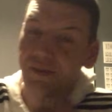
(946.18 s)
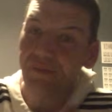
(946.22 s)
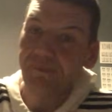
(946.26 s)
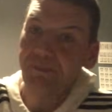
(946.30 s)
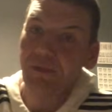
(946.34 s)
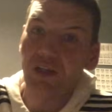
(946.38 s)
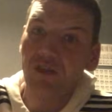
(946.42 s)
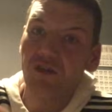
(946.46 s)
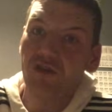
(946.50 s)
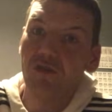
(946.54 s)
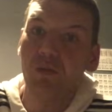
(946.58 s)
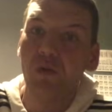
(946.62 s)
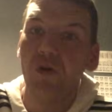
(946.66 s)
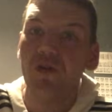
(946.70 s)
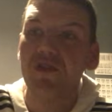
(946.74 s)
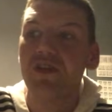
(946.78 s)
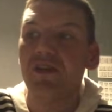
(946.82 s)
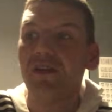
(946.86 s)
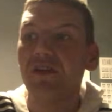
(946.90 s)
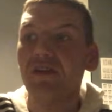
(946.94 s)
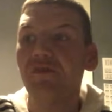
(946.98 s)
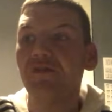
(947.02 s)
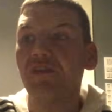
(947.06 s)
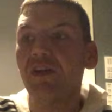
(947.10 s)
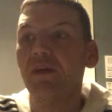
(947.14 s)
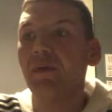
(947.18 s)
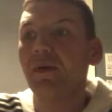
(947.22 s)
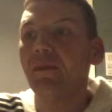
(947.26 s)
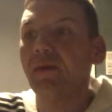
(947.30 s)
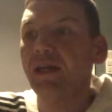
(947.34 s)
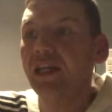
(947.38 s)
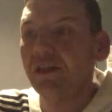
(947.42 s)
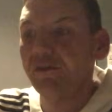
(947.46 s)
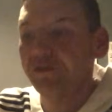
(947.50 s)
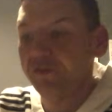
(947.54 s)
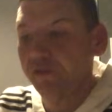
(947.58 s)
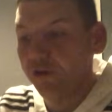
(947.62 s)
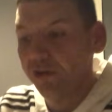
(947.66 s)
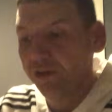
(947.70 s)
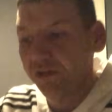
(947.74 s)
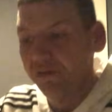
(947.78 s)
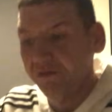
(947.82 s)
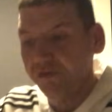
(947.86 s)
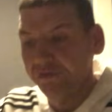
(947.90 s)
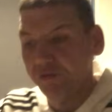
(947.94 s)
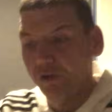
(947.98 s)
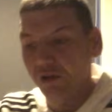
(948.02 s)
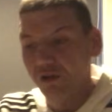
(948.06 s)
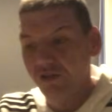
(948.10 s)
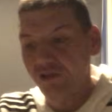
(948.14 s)
I just wasn't in the frame of mind for it,
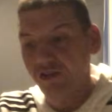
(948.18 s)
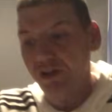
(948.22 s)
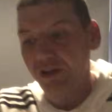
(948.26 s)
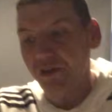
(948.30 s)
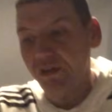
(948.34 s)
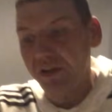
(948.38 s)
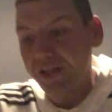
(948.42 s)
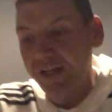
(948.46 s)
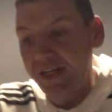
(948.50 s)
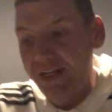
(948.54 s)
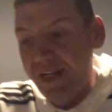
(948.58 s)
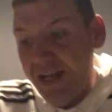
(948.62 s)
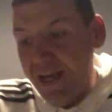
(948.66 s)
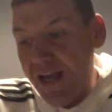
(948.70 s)
unfortunately.